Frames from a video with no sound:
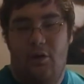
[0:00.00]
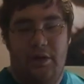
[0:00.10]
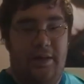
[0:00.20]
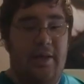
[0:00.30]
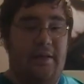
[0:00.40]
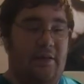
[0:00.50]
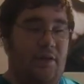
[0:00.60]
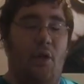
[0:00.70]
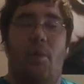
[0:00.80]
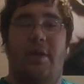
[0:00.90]
Only in this, it's
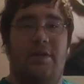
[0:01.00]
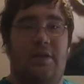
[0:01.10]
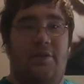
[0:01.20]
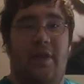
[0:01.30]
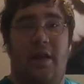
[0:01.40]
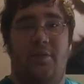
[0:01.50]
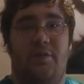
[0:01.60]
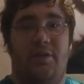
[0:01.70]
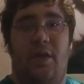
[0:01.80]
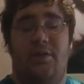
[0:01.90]
a whole bunch of different
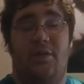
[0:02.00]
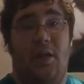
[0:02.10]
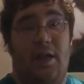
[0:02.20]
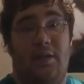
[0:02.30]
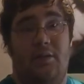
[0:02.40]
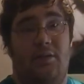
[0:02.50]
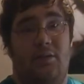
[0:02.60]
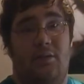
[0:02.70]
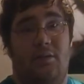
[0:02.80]
animals and not just lions.